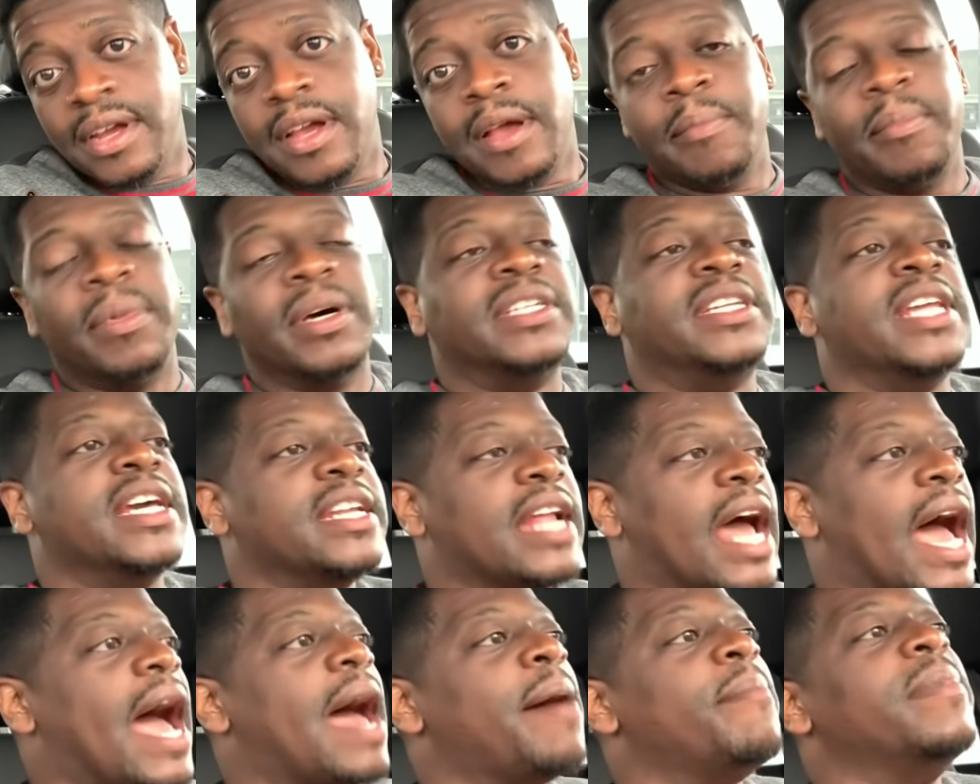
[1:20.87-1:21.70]
But did
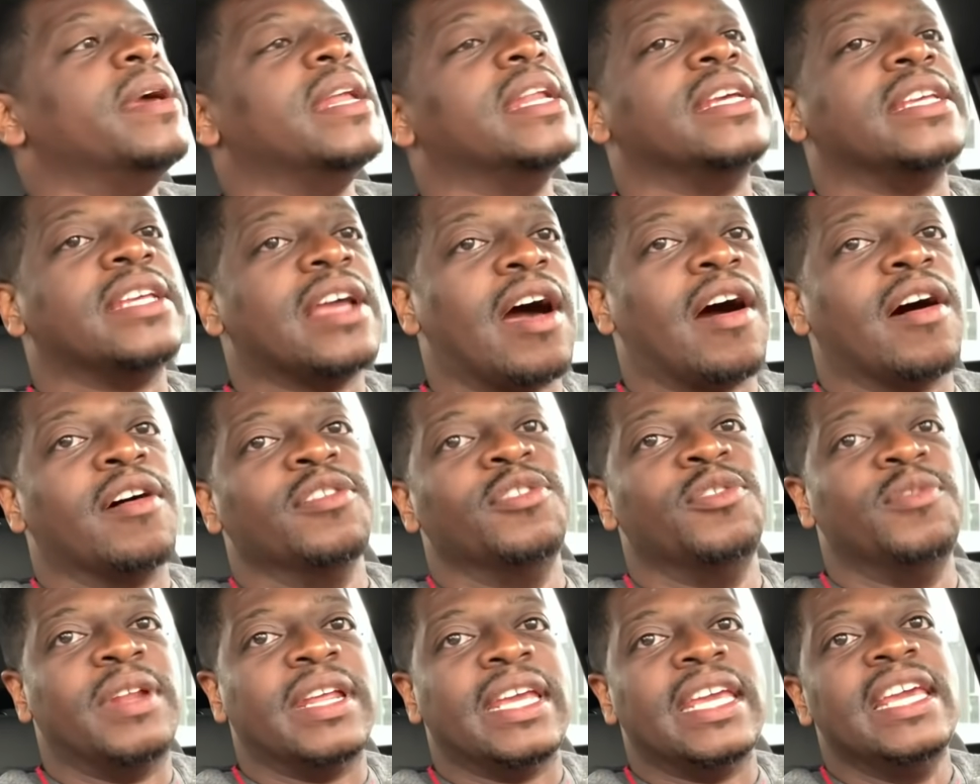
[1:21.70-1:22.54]
how many of y'all
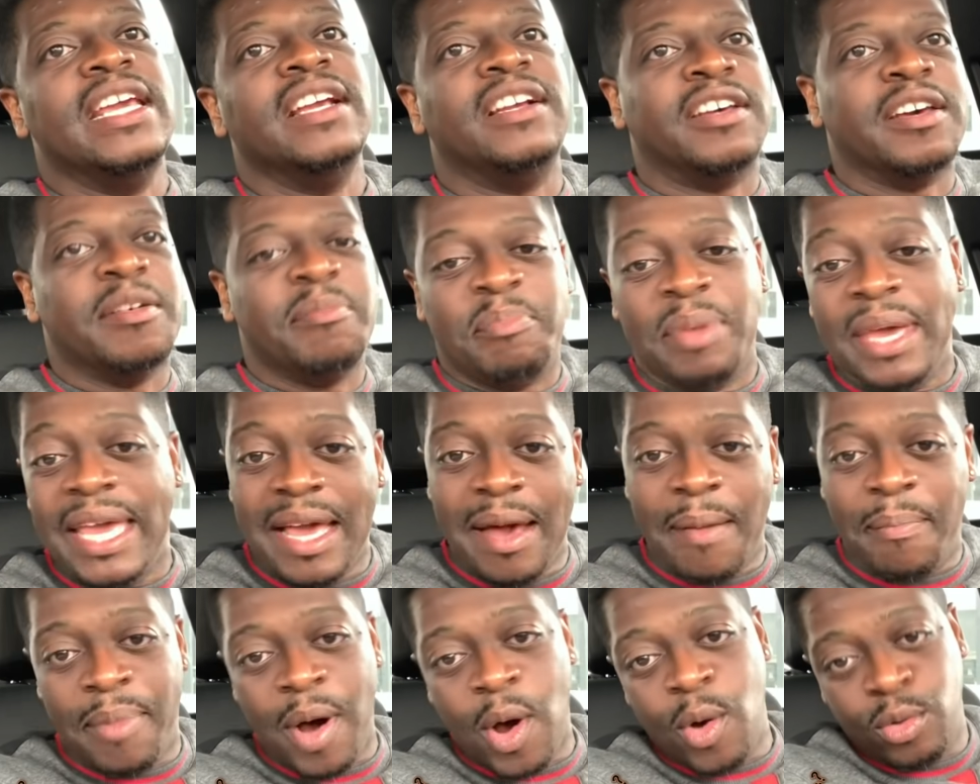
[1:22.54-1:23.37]
knew that he could be a
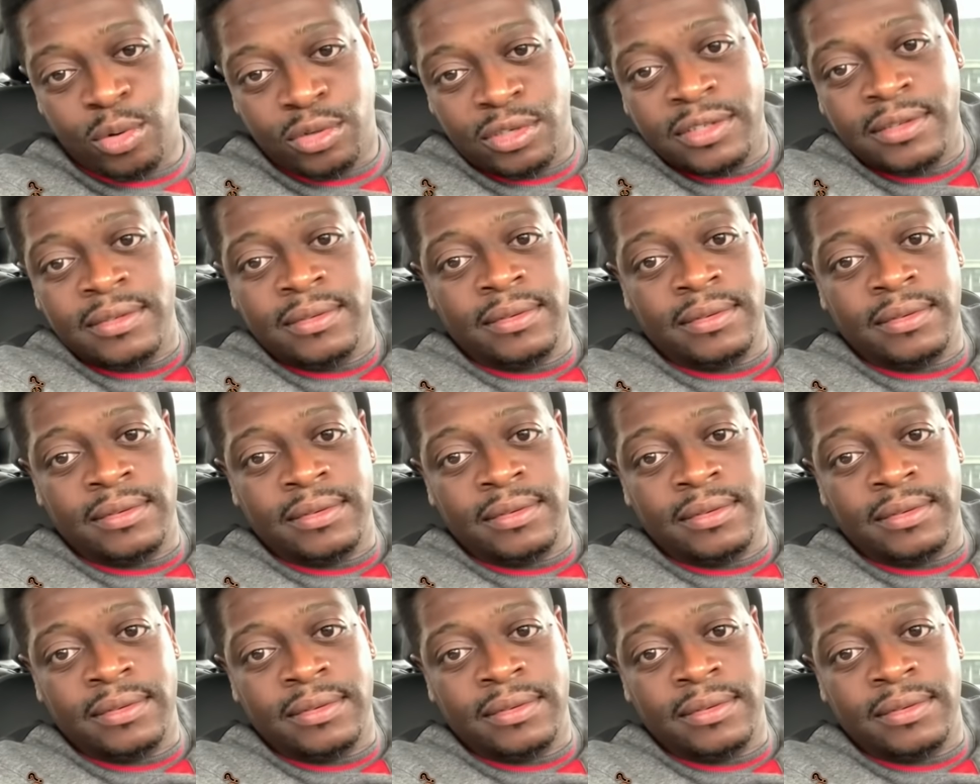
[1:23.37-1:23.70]
boat